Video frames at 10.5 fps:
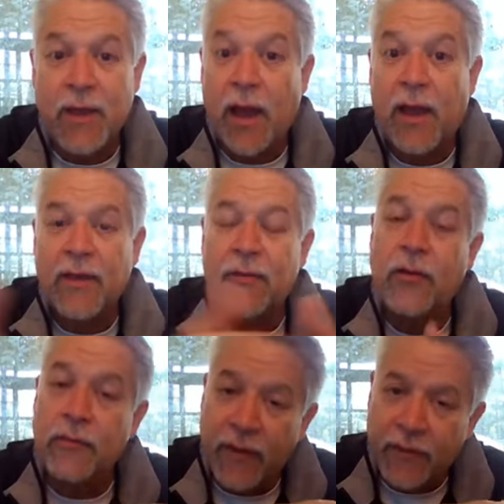Ah, in
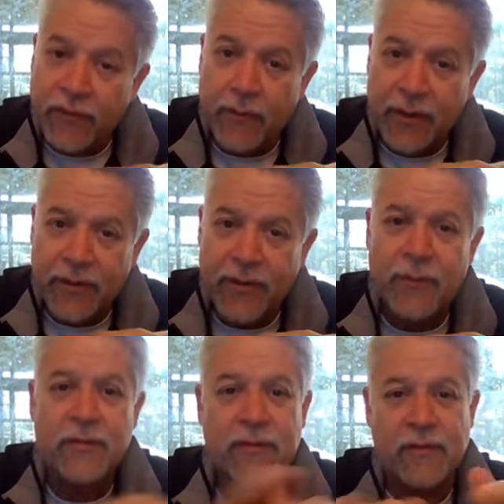the Old Testament,
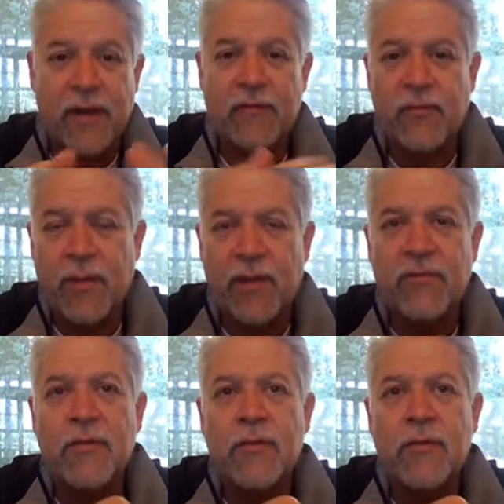there was a sign from heaven.